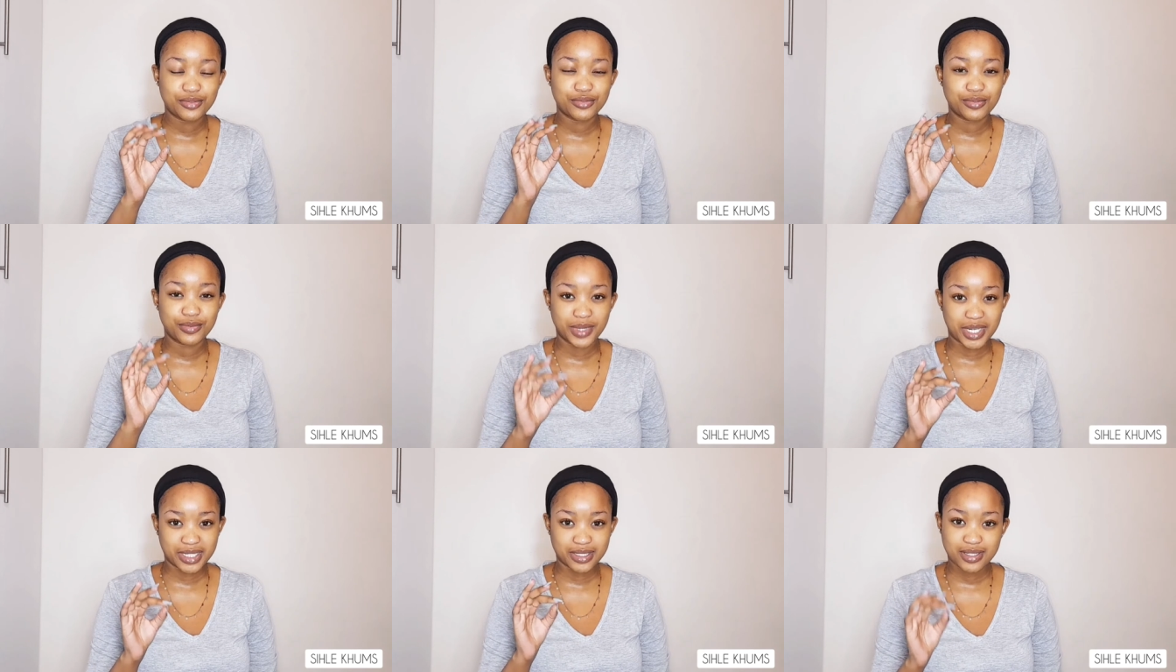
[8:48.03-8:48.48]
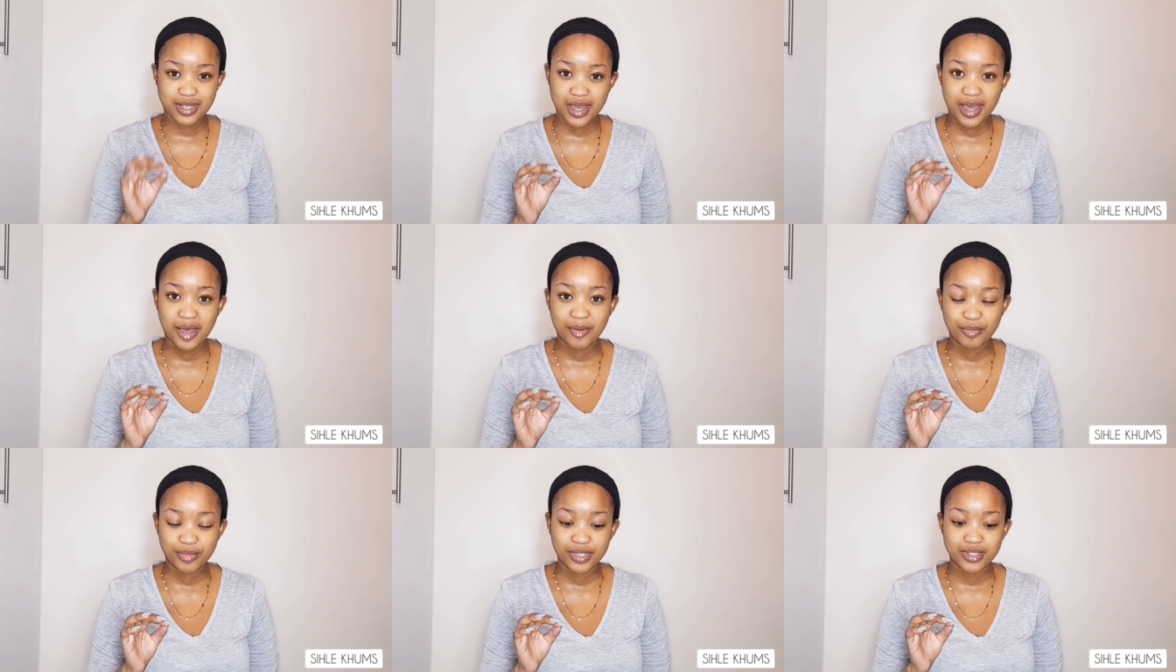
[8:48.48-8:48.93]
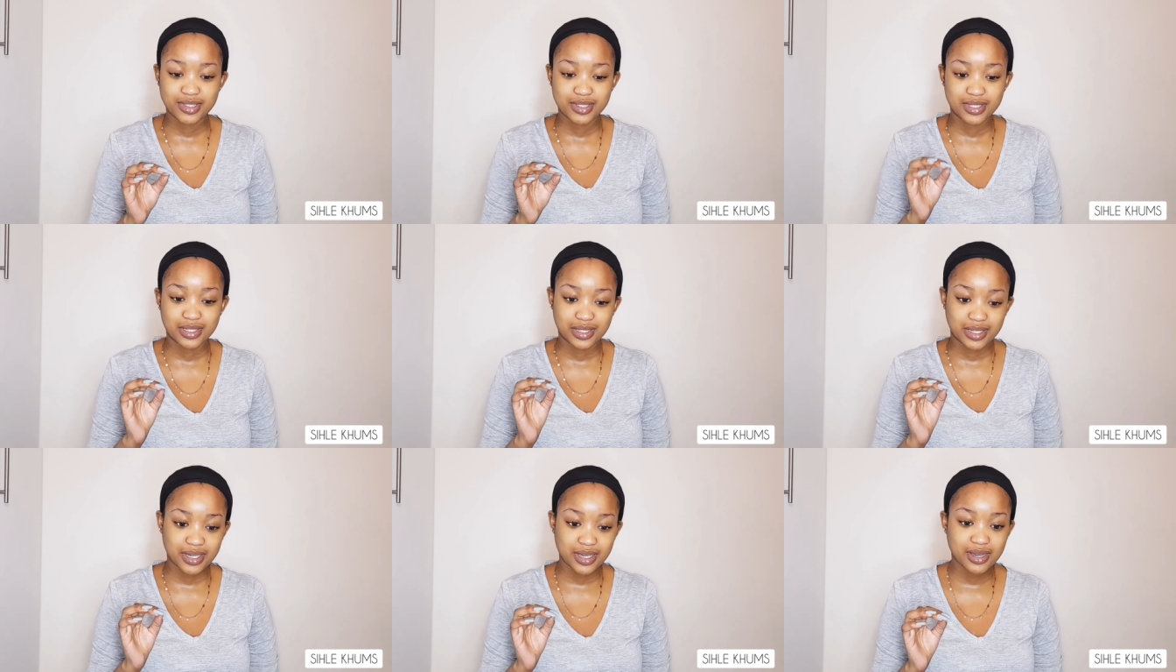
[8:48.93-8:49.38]
razor happy
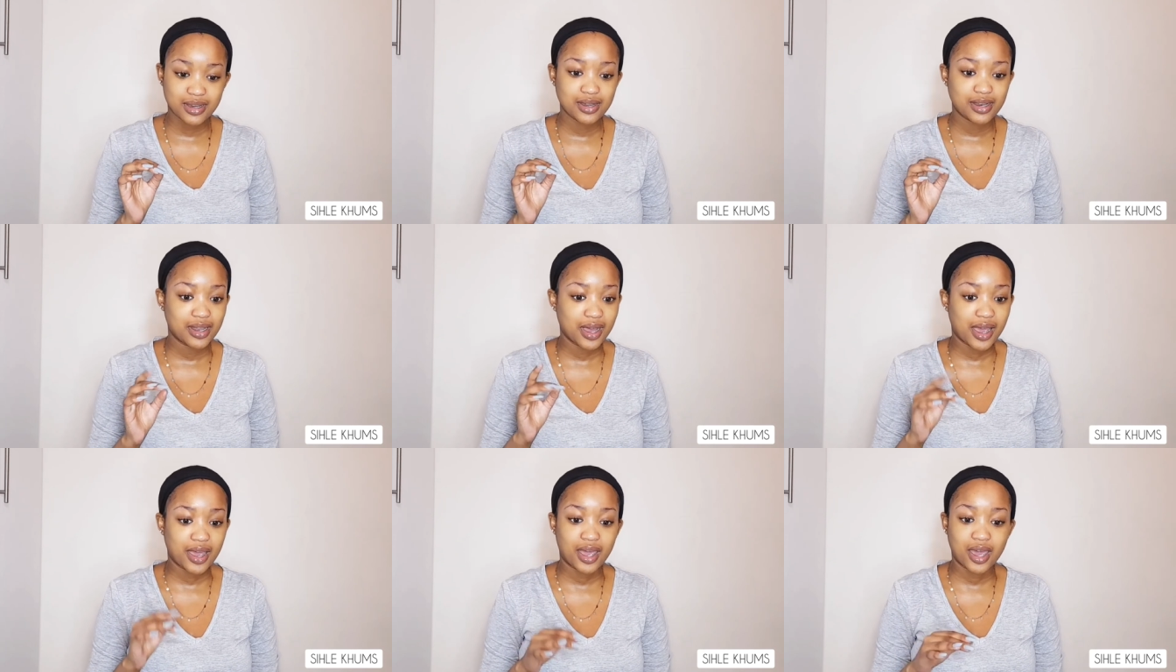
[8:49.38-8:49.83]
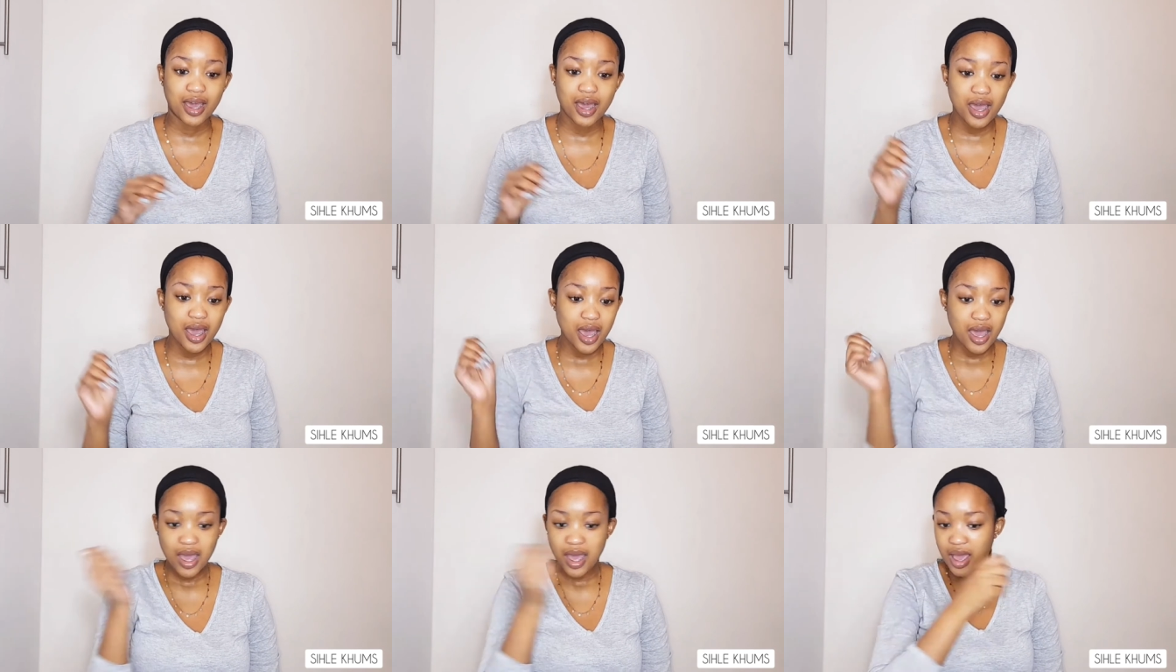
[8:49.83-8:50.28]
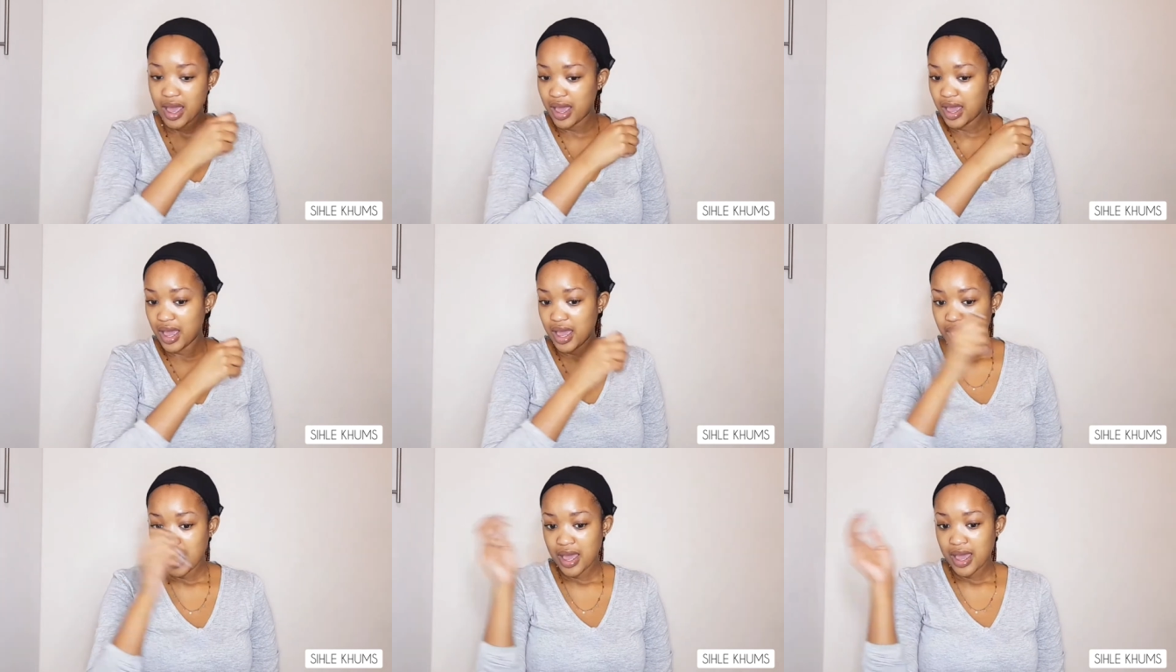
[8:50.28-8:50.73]
today like
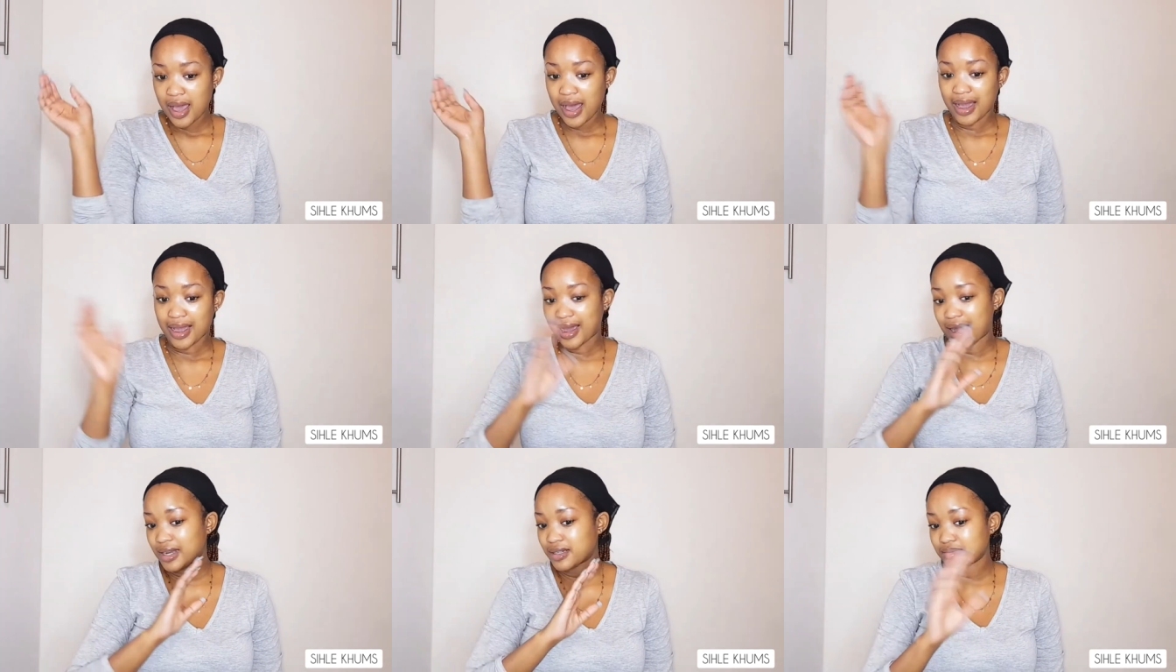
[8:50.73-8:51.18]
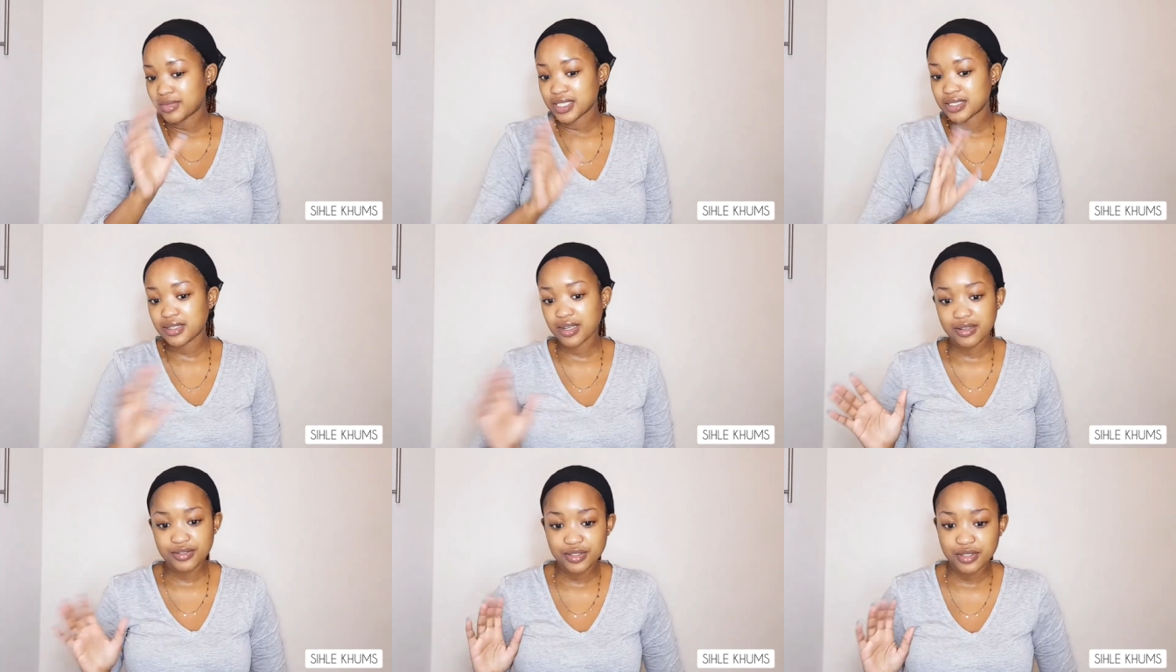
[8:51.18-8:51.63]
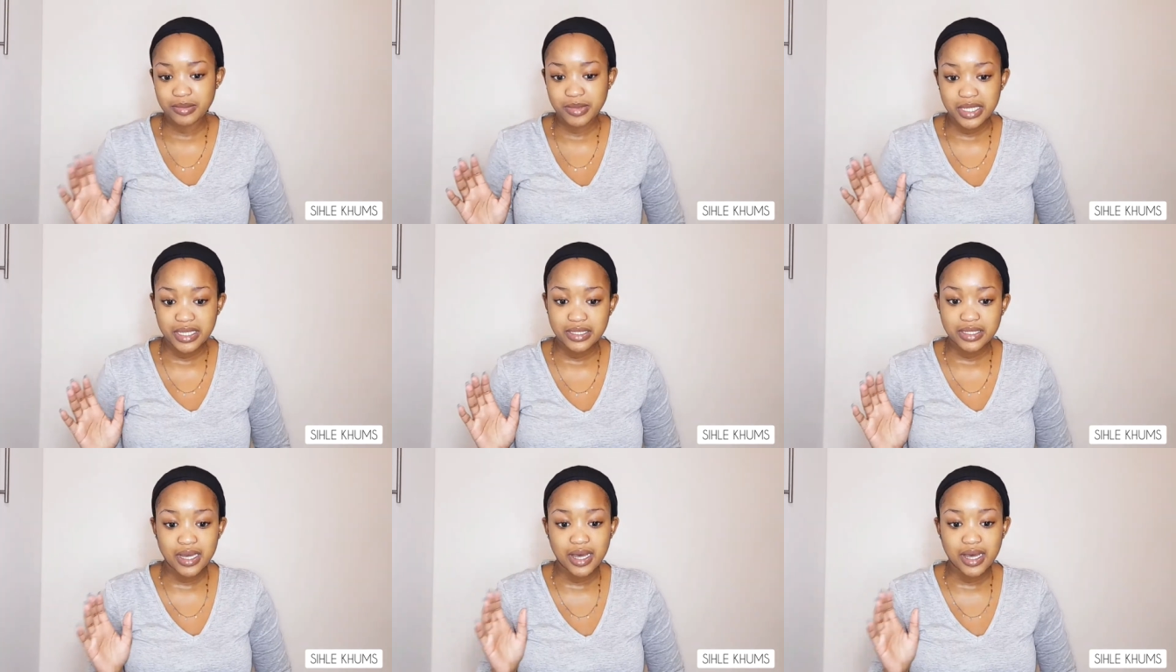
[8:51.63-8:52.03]
i cut myself so many